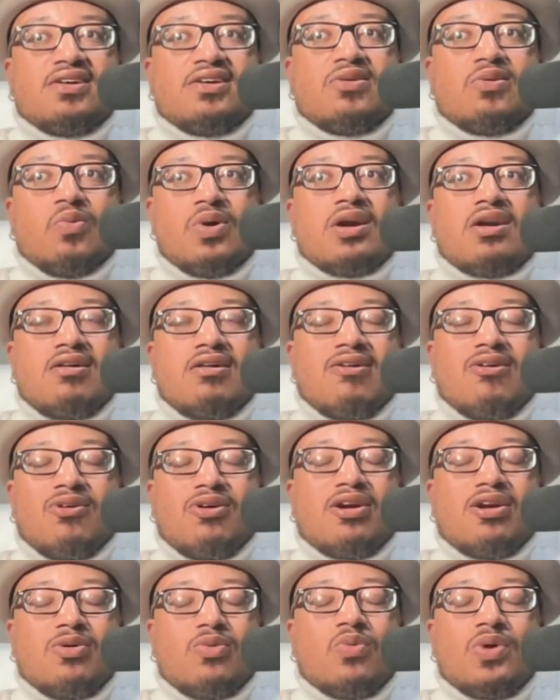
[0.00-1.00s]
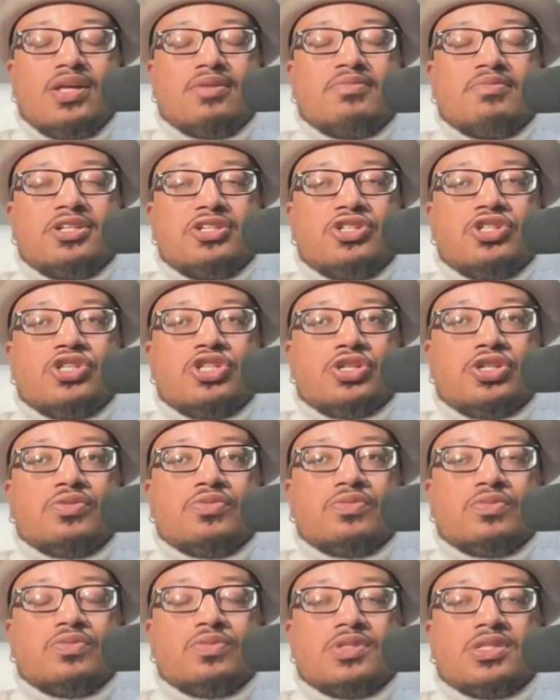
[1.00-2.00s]
where our women
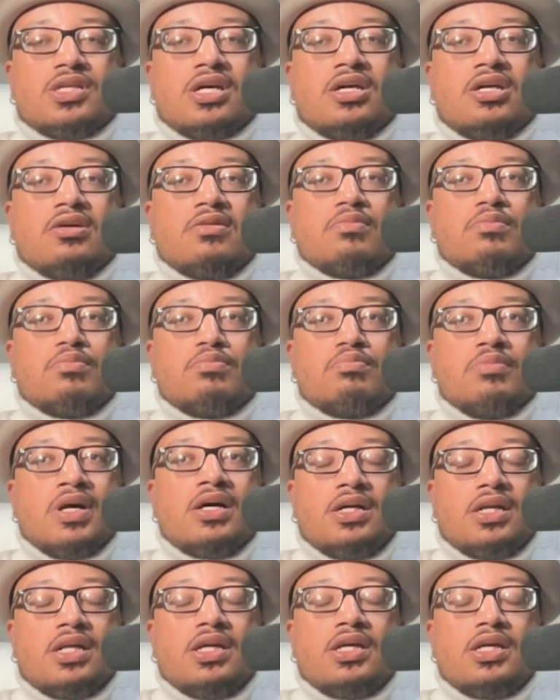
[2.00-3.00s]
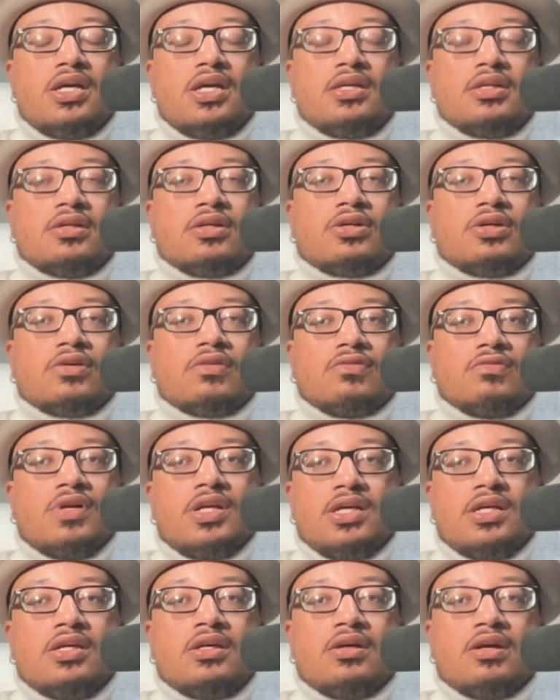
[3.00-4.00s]
choose money and
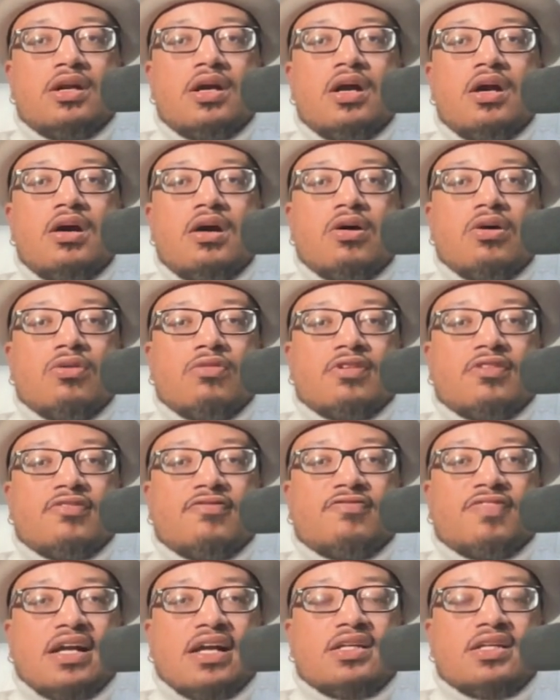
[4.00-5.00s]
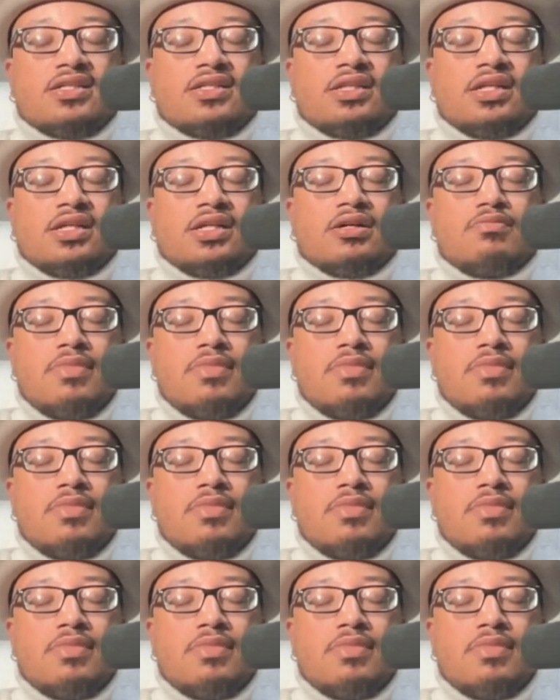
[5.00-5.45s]
career over finding a